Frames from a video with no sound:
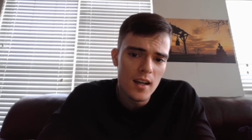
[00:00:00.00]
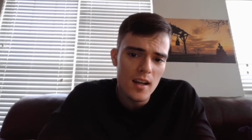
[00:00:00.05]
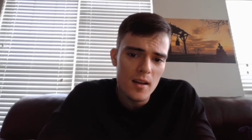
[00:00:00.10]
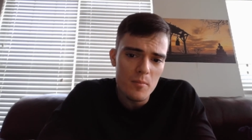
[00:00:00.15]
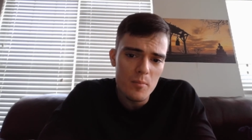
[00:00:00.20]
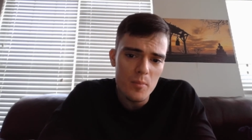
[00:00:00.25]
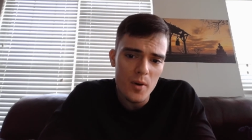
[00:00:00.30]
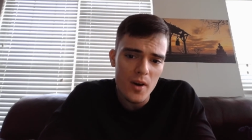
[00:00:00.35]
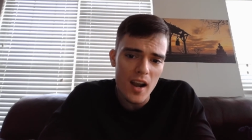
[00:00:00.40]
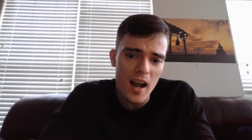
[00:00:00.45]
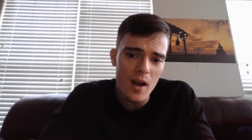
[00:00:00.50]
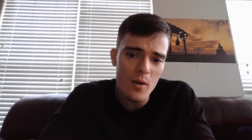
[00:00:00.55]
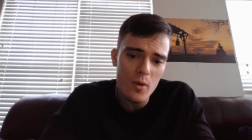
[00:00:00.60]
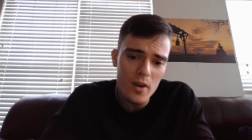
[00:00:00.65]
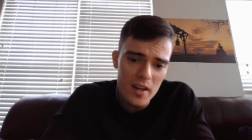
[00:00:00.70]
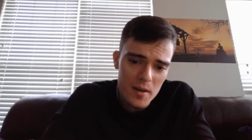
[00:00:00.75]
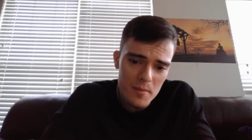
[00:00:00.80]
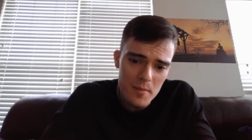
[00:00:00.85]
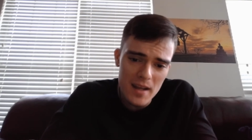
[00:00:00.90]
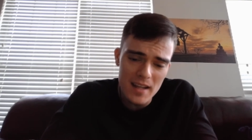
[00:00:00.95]
But I
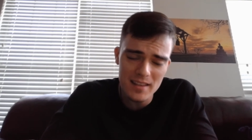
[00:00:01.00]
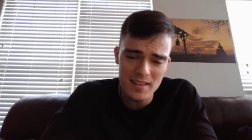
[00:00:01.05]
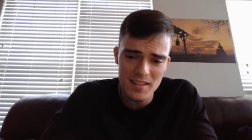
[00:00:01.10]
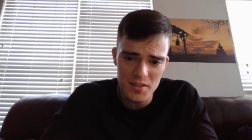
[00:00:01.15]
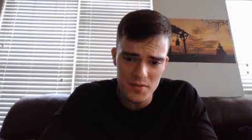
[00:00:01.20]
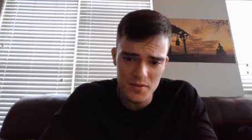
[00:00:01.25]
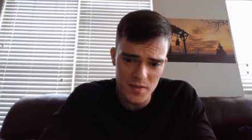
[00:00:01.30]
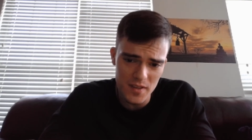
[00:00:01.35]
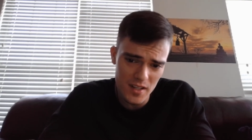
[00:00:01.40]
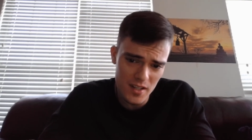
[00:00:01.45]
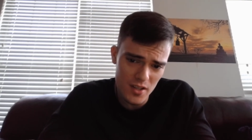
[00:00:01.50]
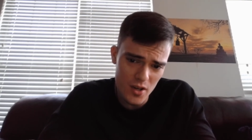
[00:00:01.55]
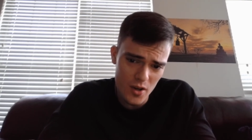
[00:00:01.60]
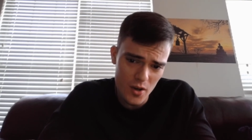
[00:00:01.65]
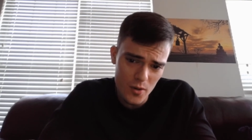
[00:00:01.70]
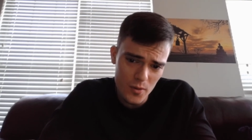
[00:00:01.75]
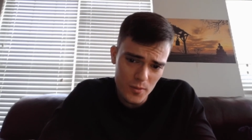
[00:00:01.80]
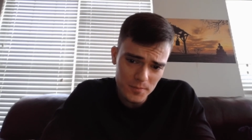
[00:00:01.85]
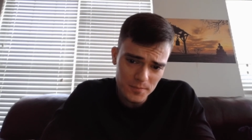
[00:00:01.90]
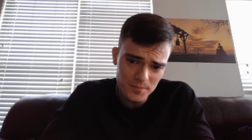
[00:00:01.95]
wanted to make this
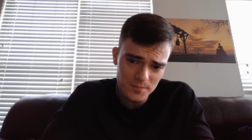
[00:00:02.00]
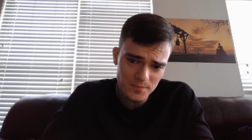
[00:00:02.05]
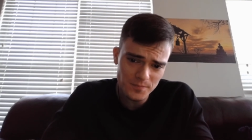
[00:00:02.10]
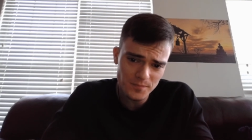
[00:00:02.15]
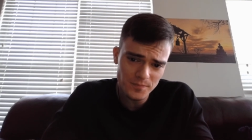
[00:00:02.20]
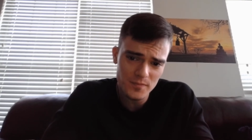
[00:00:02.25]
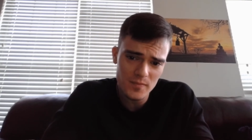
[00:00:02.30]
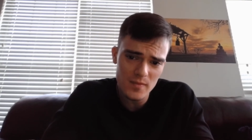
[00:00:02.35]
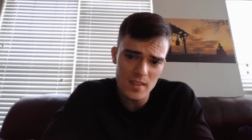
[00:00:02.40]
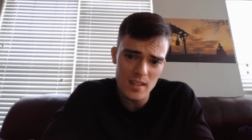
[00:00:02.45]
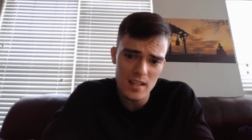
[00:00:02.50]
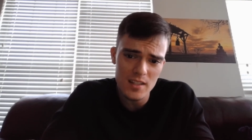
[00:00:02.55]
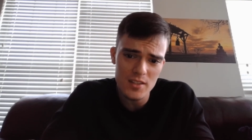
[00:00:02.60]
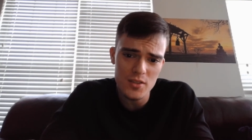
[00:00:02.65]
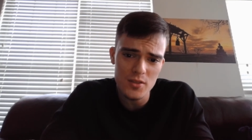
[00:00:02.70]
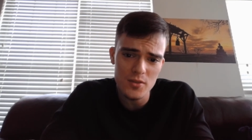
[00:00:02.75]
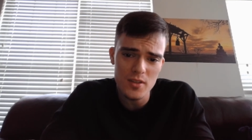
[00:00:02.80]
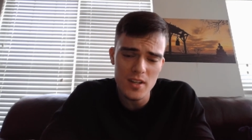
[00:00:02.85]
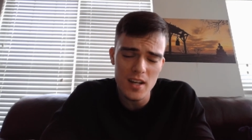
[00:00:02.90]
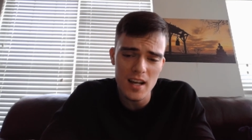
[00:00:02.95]
video
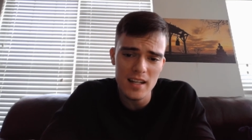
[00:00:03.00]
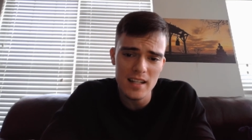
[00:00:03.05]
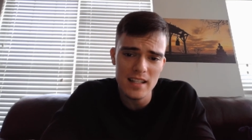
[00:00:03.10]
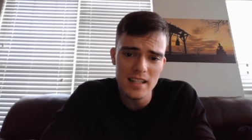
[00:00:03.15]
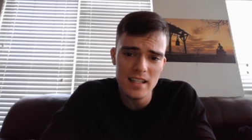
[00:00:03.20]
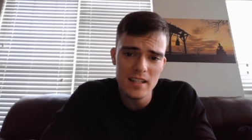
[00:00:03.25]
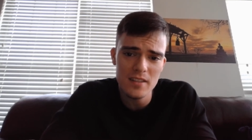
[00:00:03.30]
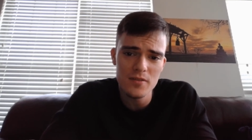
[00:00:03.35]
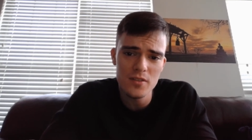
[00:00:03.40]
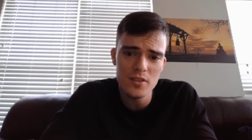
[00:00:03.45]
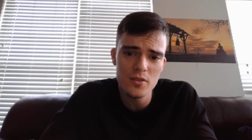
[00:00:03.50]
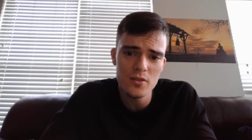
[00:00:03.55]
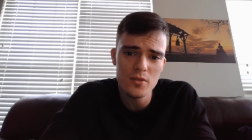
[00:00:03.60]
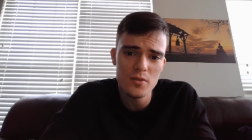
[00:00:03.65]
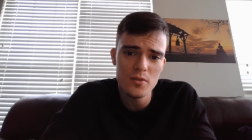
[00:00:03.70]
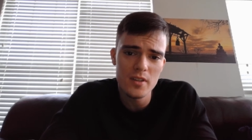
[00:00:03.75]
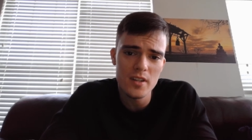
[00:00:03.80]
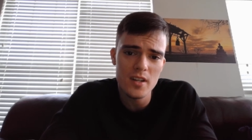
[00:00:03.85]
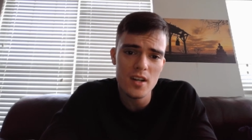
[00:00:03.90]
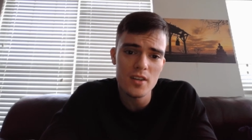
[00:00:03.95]
to kind of give
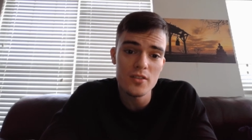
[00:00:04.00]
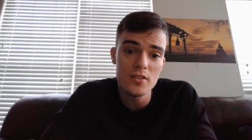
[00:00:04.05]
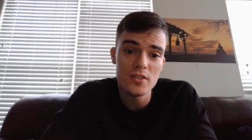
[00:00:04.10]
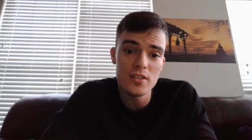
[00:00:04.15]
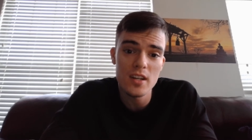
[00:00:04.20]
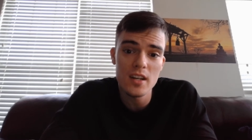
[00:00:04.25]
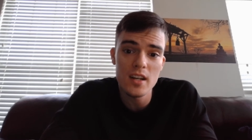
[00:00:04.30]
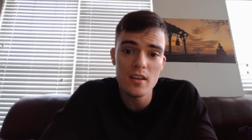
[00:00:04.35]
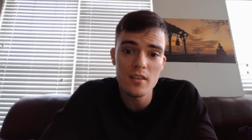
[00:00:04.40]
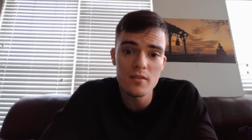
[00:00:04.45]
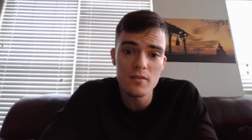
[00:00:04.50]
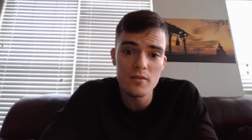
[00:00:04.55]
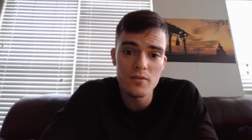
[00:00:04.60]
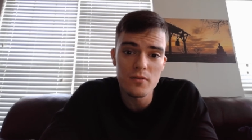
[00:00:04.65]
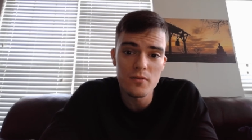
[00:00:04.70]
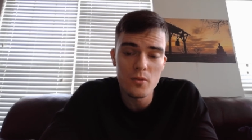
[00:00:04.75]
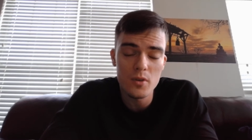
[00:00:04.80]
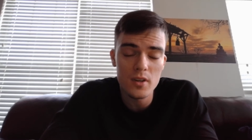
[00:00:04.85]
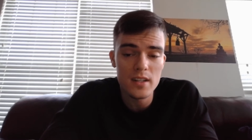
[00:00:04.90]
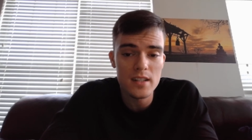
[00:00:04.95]
you an understanding of
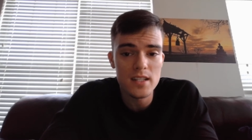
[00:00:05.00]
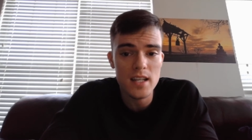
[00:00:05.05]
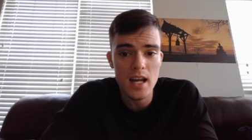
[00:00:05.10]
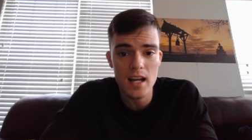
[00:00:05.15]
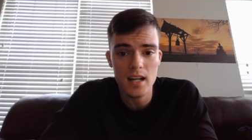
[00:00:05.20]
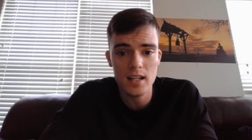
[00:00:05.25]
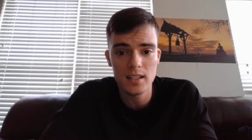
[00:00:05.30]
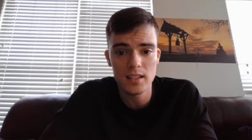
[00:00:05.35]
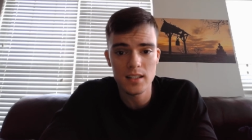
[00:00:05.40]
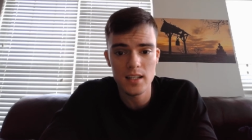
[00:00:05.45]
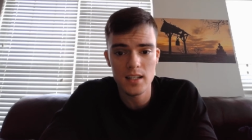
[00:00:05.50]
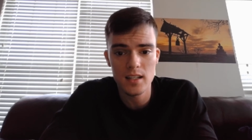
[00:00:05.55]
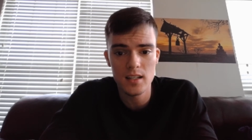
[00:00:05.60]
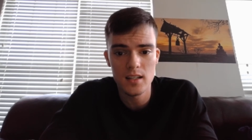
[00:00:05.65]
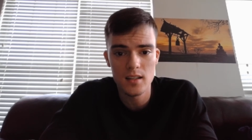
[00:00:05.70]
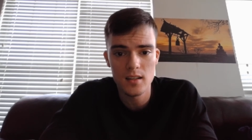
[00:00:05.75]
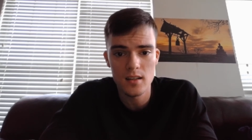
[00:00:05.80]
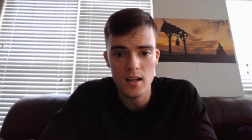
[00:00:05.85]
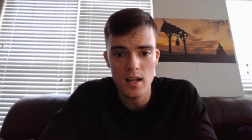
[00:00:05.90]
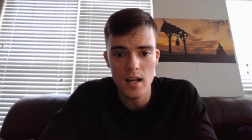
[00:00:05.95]
what exactly
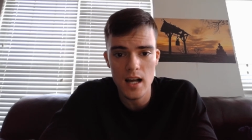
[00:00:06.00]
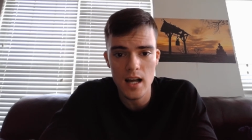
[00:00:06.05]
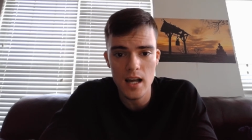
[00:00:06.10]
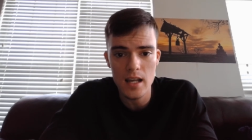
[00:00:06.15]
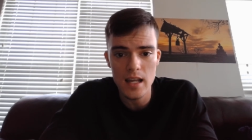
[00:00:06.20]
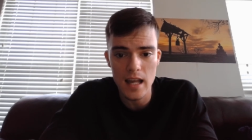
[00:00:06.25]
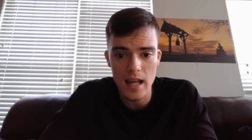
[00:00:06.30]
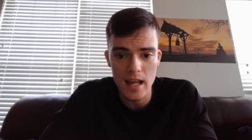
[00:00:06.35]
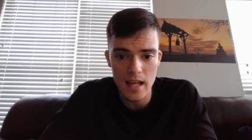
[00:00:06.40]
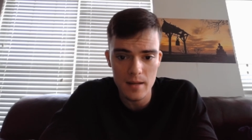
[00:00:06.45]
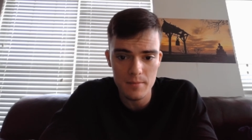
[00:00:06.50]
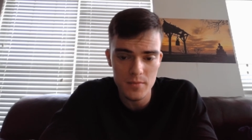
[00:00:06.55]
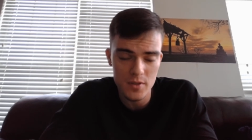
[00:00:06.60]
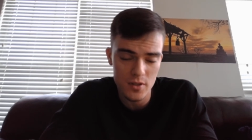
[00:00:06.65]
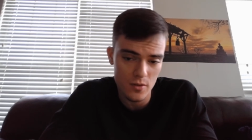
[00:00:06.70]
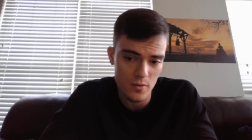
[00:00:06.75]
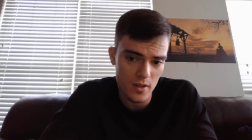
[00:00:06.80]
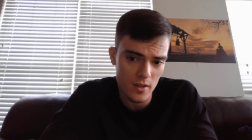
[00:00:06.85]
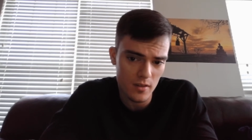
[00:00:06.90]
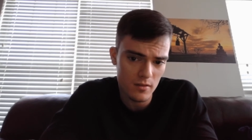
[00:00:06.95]
I am
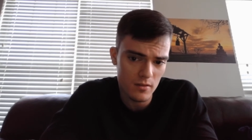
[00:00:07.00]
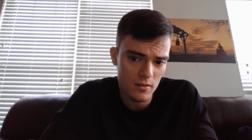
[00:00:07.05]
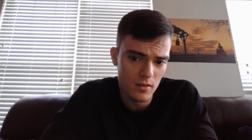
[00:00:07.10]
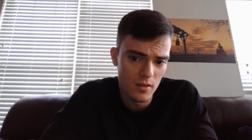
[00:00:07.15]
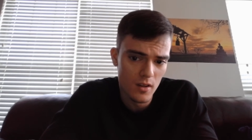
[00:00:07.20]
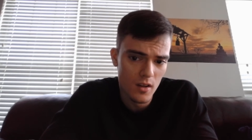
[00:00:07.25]
doing,